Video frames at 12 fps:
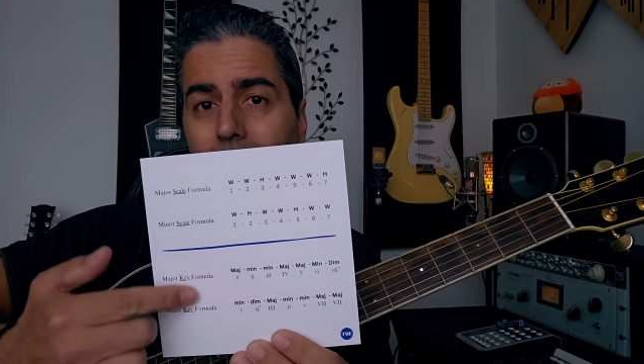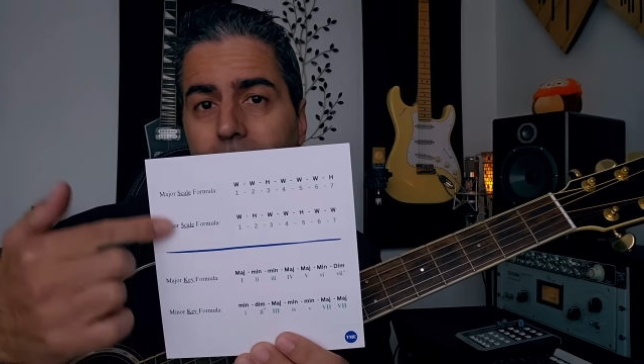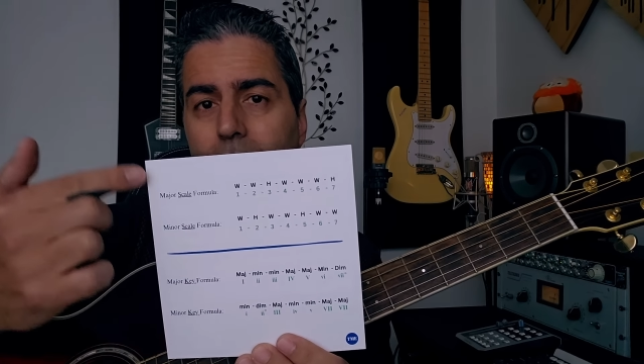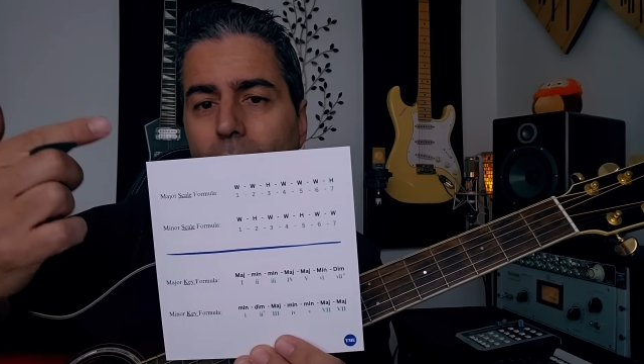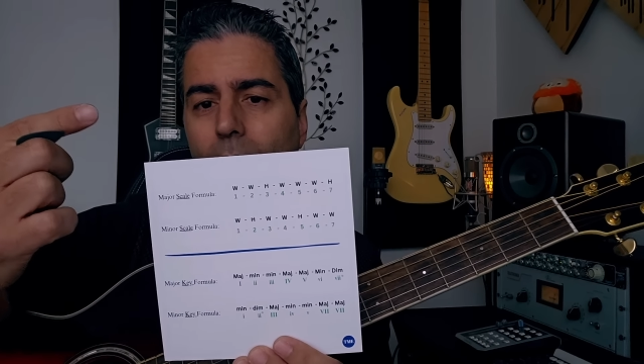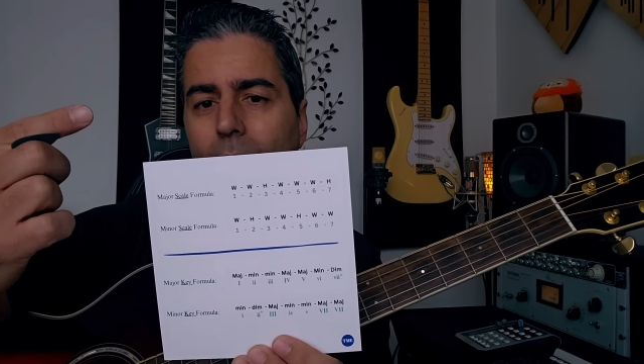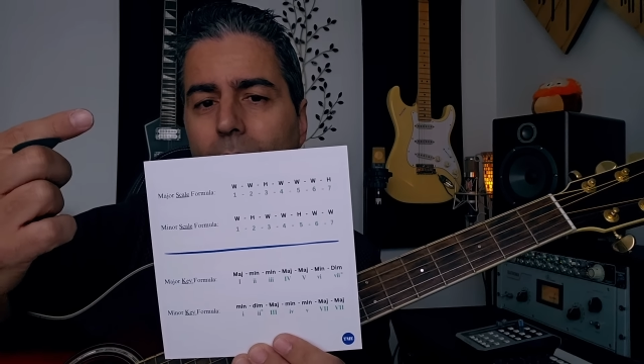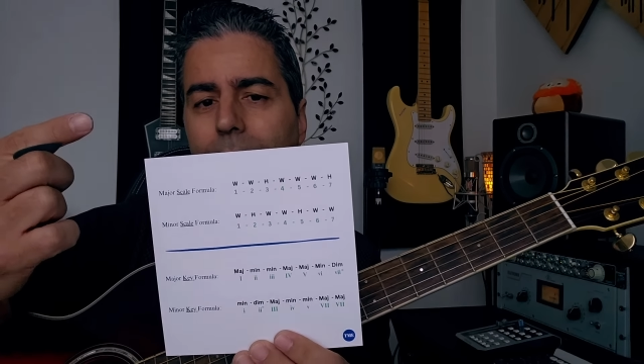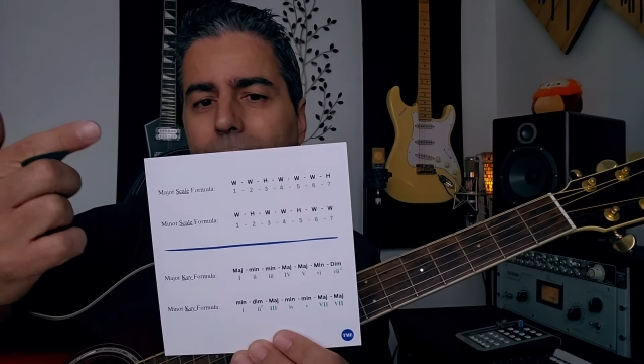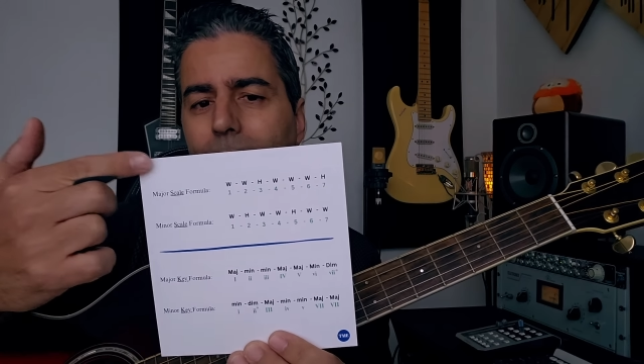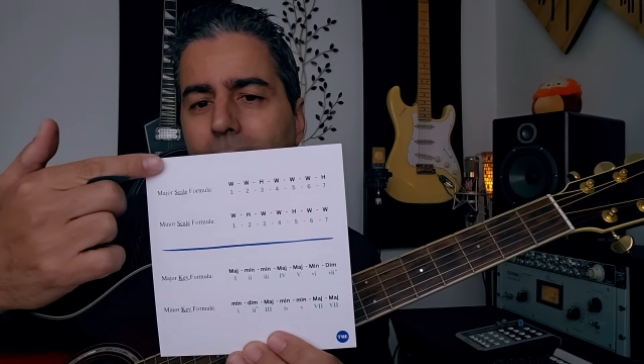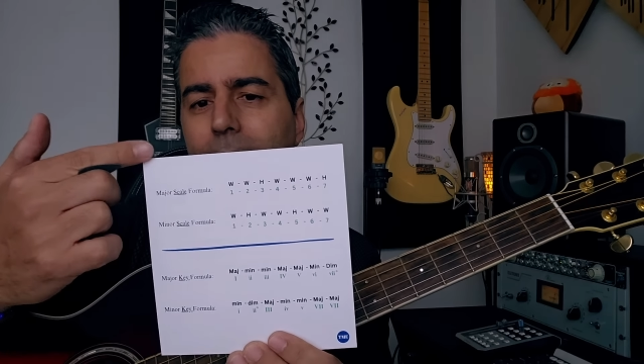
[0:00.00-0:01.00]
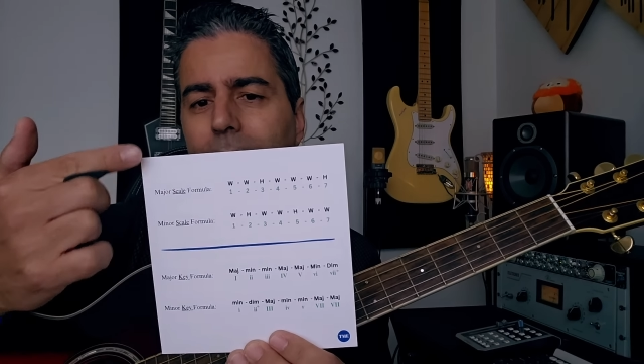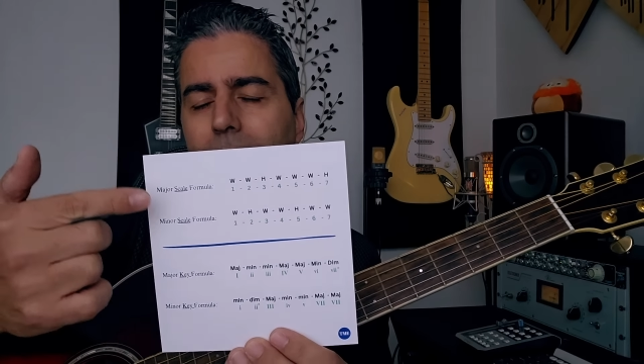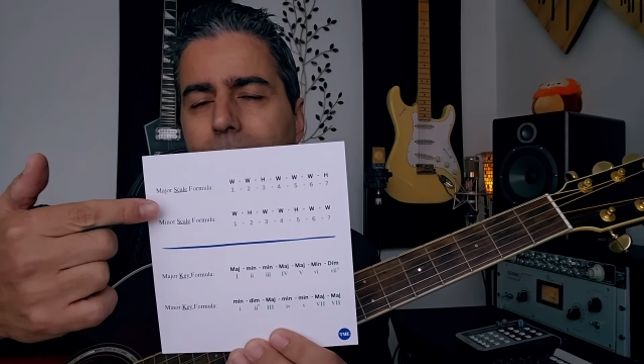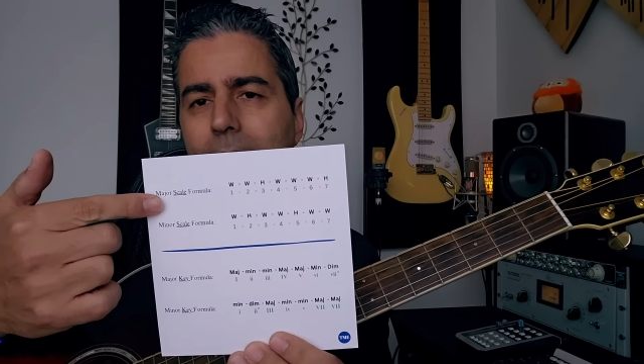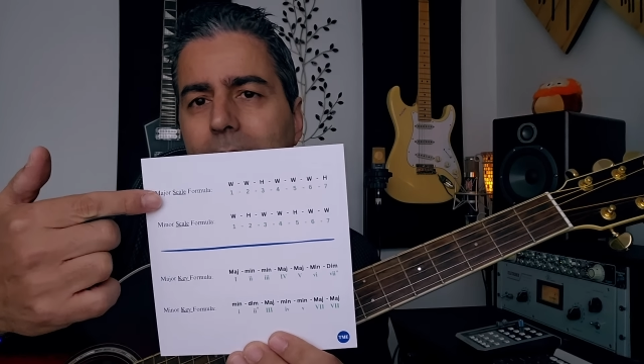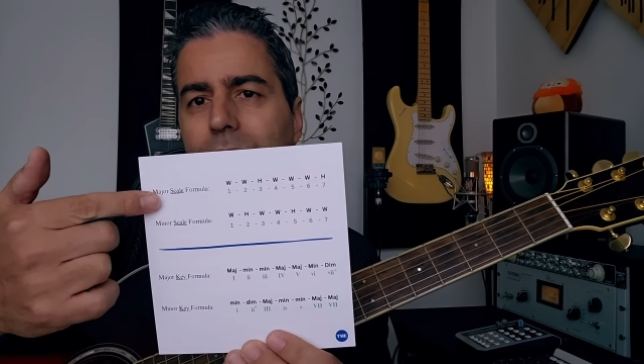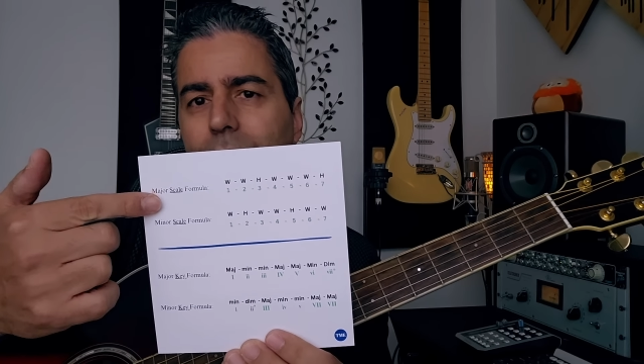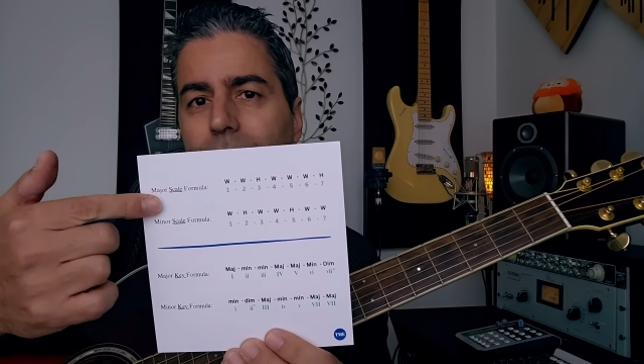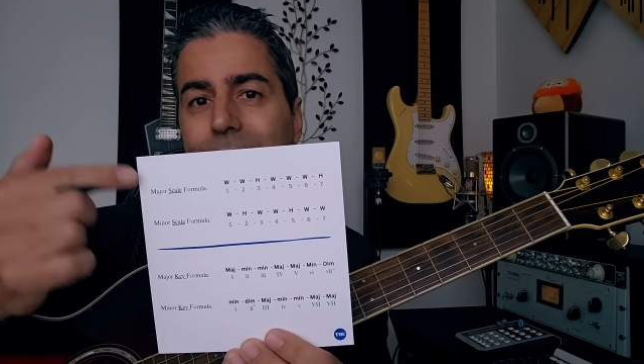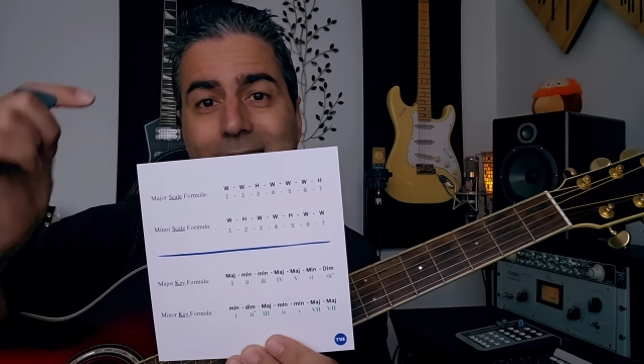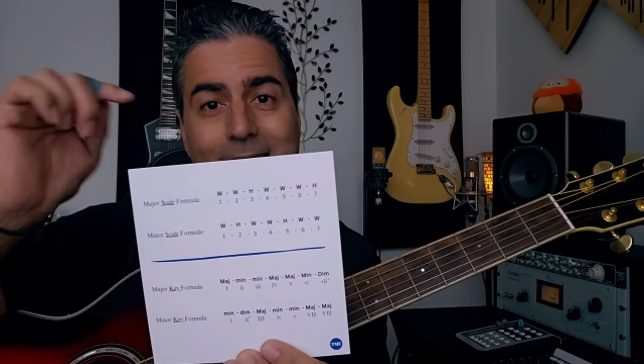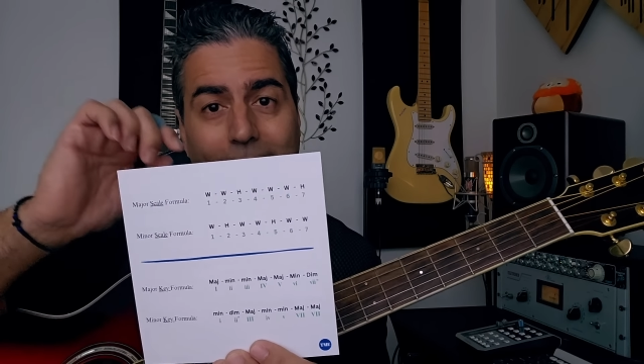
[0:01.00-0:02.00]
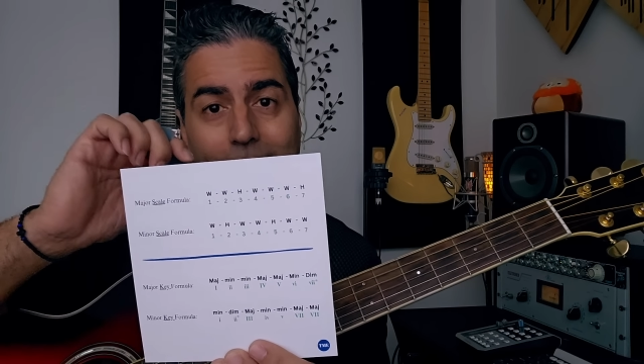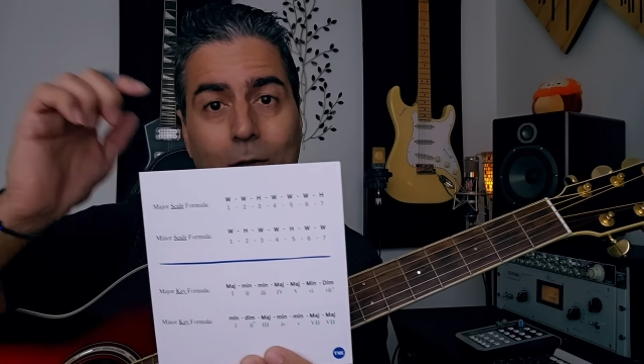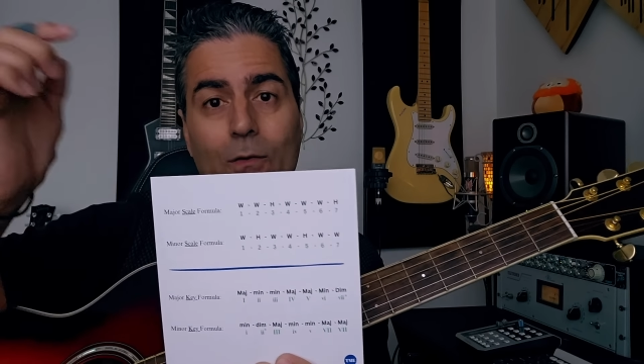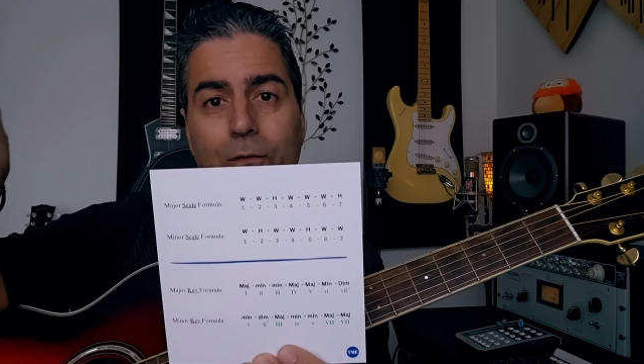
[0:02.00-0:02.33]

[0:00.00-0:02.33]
So the minor and major scale